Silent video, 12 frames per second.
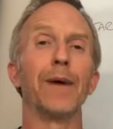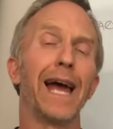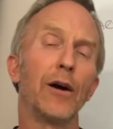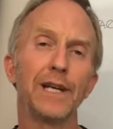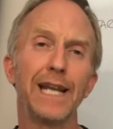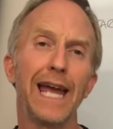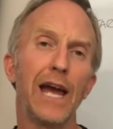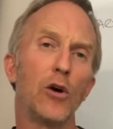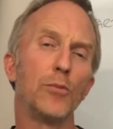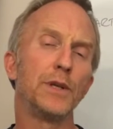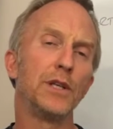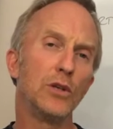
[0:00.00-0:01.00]
How can it
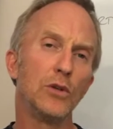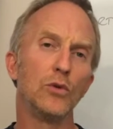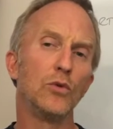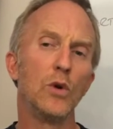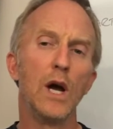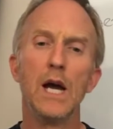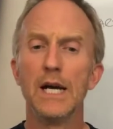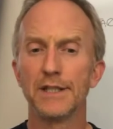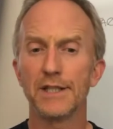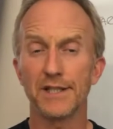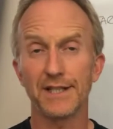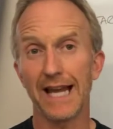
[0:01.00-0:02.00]
help you
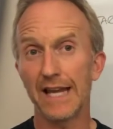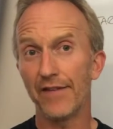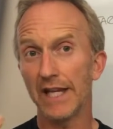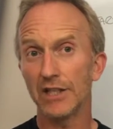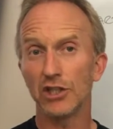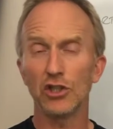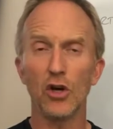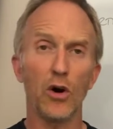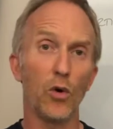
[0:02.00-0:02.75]
to save a shot